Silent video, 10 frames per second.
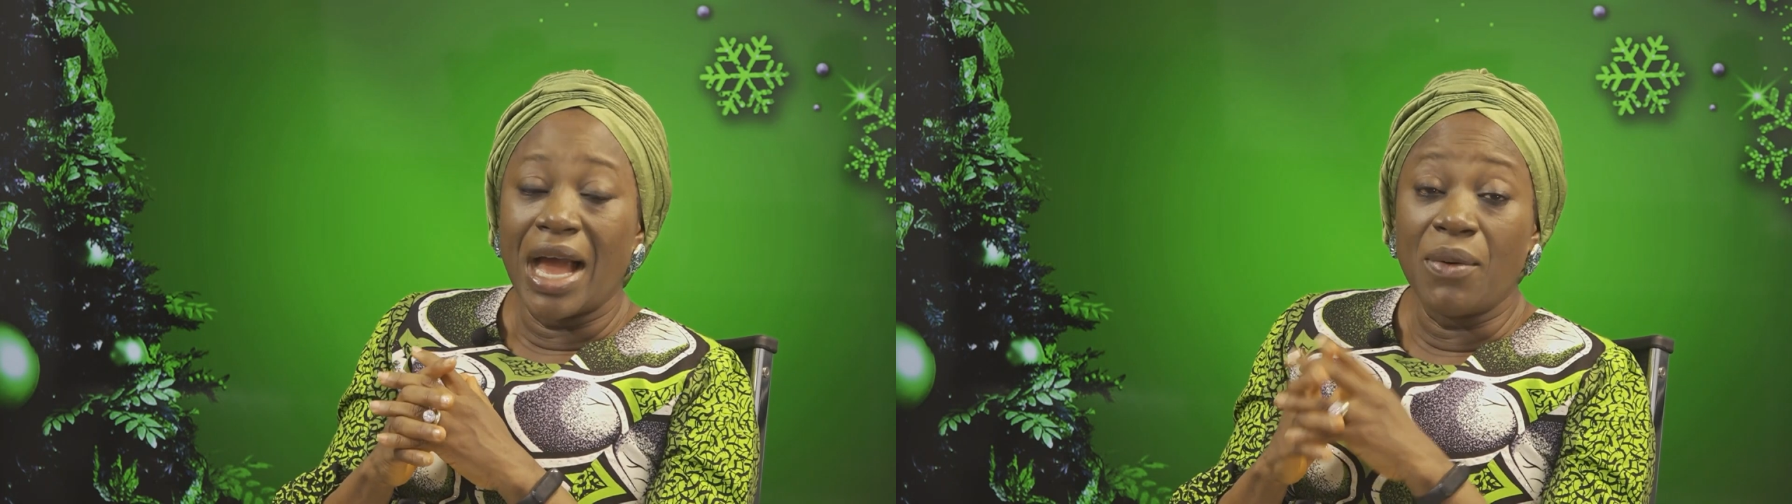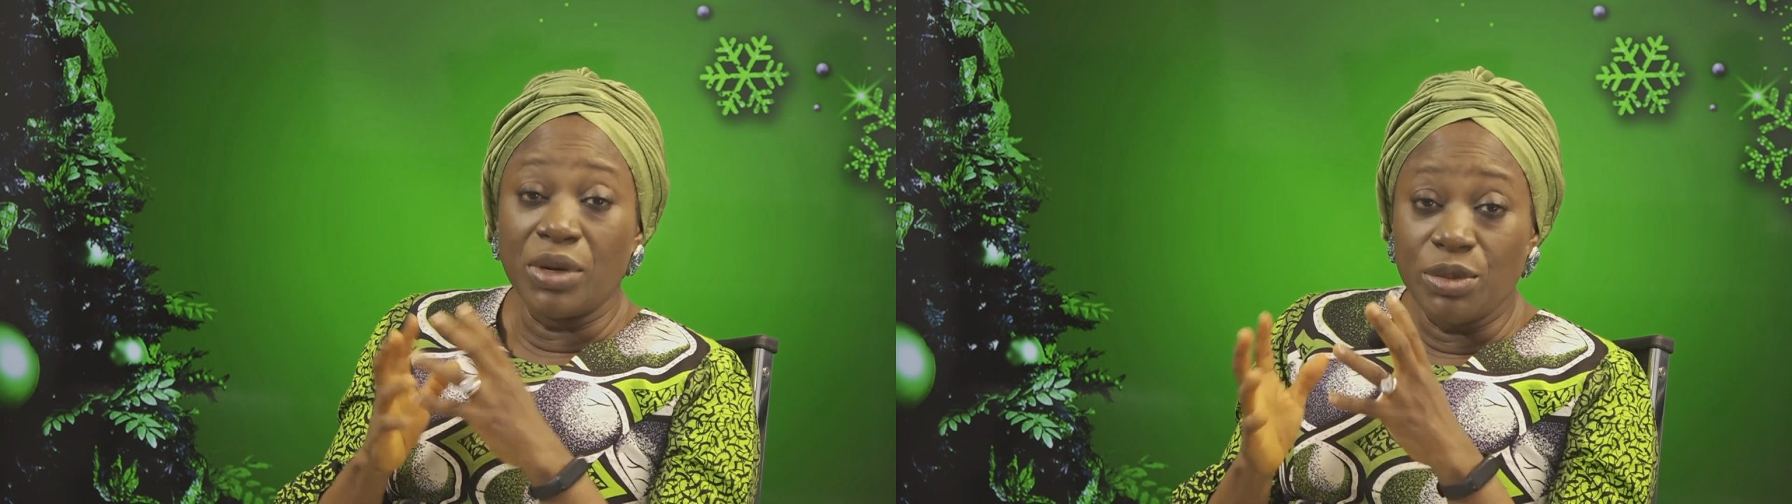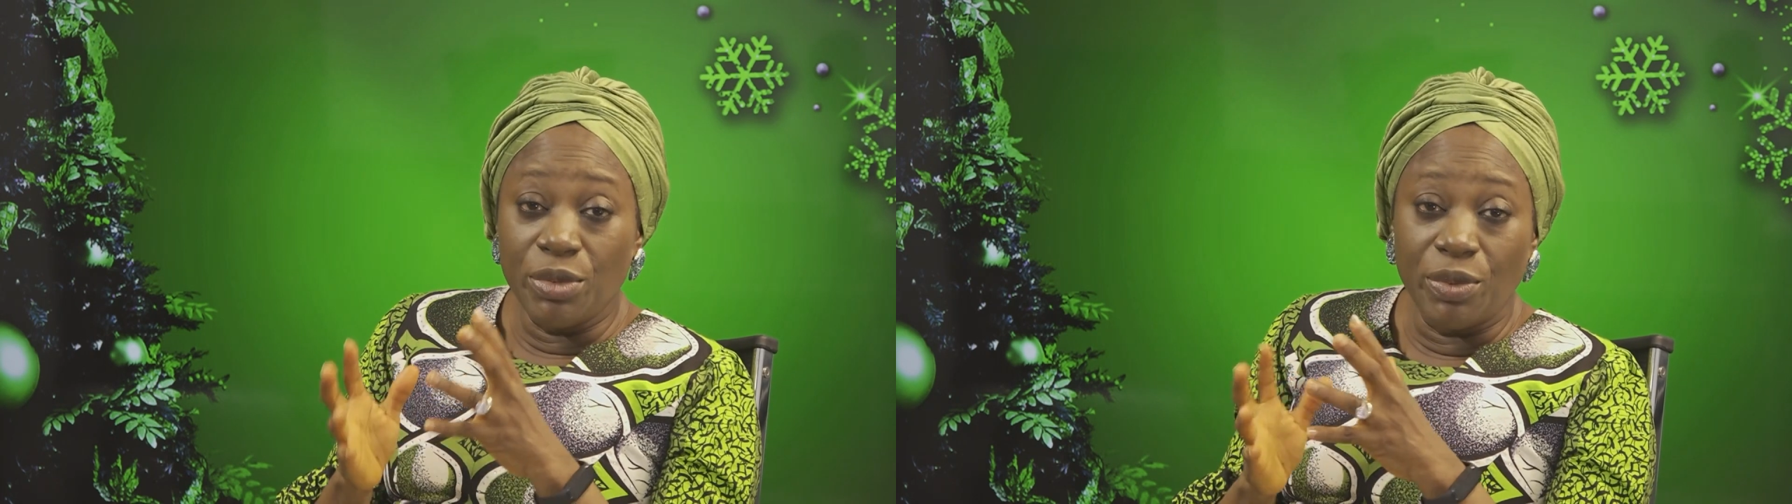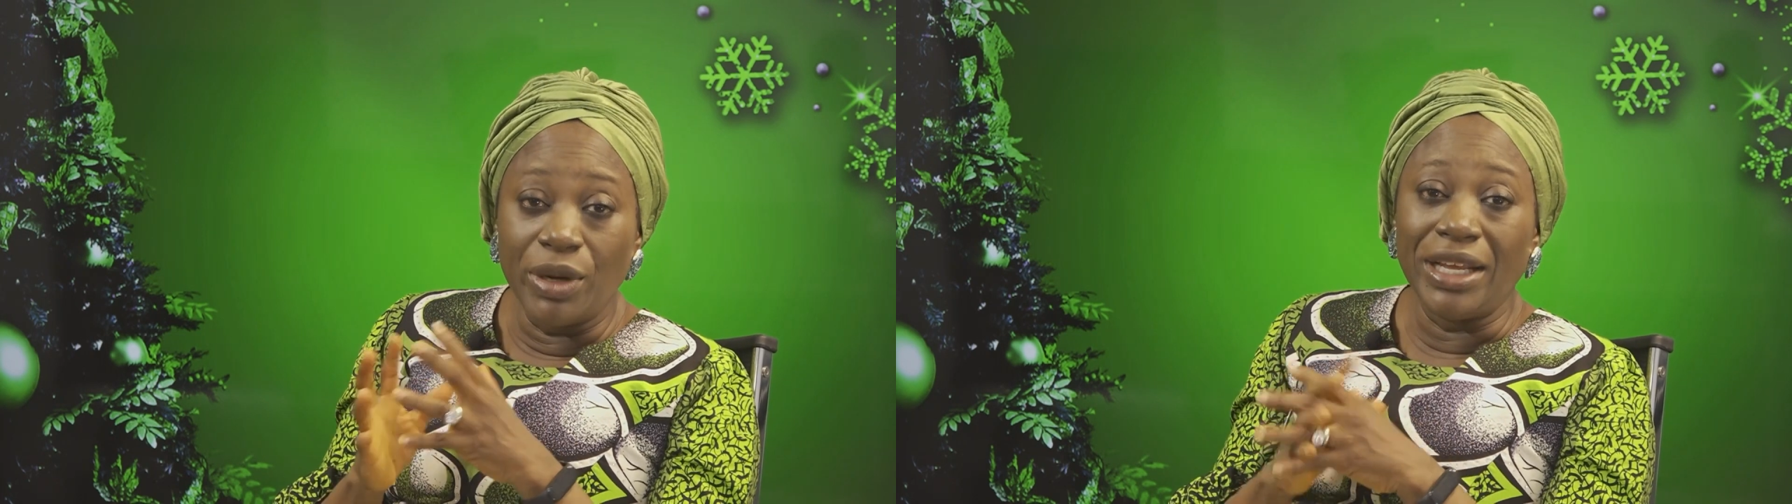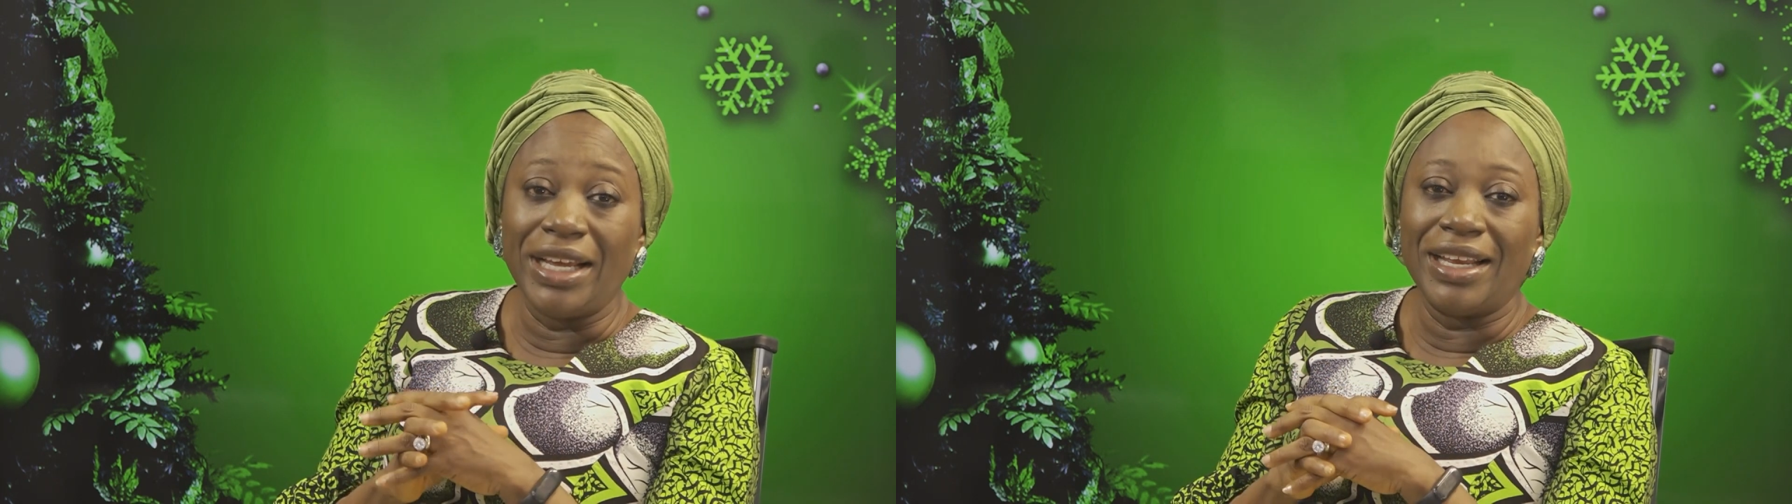I want to be
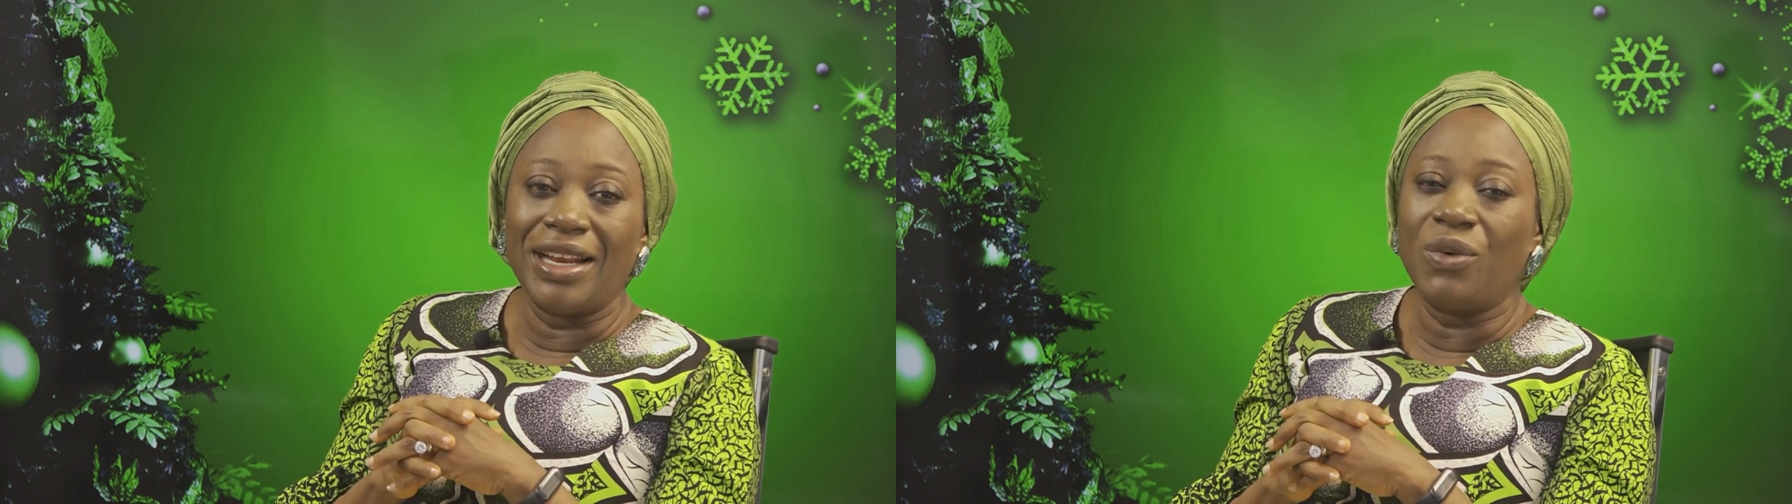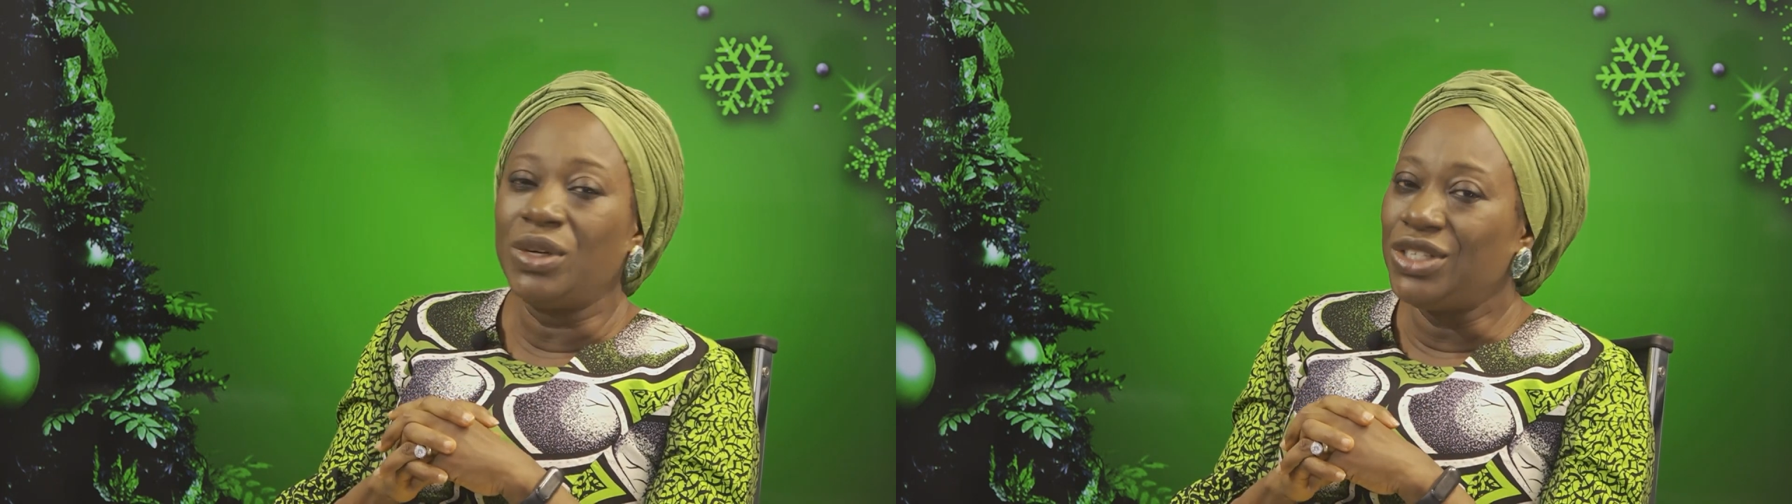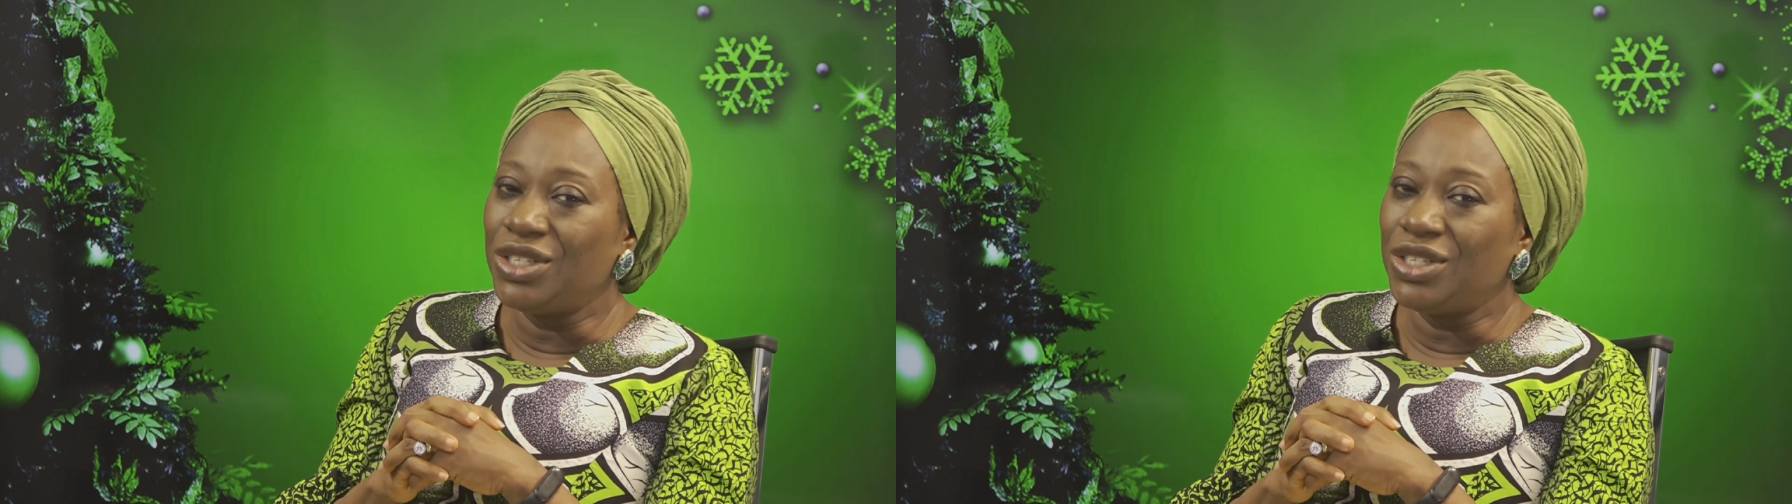born again. I want